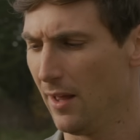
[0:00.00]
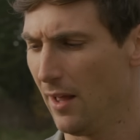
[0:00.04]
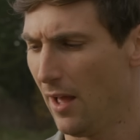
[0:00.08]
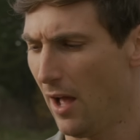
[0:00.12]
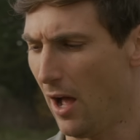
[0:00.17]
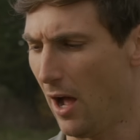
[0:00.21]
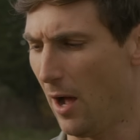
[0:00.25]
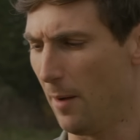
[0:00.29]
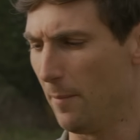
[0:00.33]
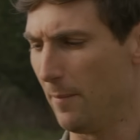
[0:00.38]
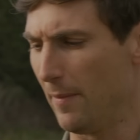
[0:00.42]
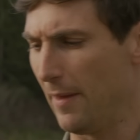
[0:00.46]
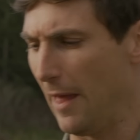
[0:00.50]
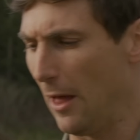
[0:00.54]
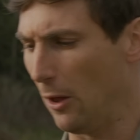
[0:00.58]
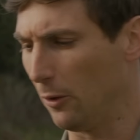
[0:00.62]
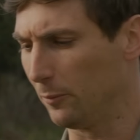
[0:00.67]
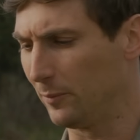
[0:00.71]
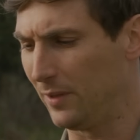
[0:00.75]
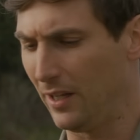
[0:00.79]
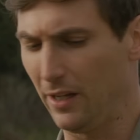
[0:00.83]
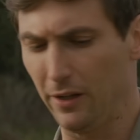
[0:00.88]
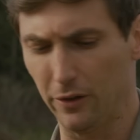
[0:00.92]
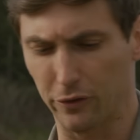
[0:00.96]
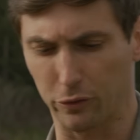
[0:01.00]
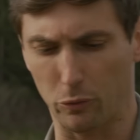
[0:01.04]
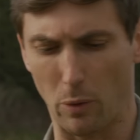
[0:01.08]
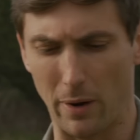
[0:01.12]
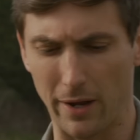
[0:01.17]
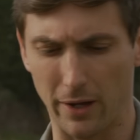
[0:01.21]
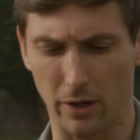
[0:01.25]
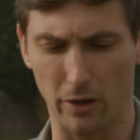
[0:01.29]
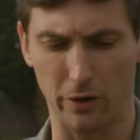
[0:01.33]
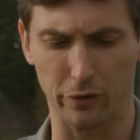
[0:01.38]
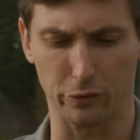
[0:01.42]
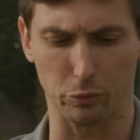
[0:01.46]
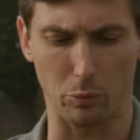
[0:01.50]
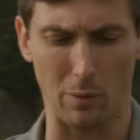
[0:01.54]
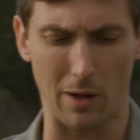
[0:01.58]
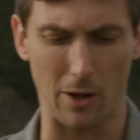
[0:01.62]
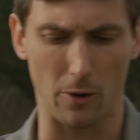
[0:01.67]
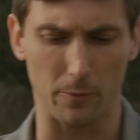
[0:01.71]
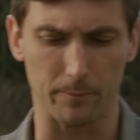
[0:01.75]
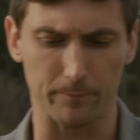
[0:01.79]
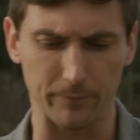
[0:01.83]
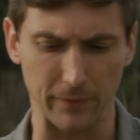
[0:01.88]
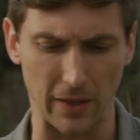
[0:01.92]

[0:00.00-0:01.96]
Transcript: Um, LMT is quite good as well,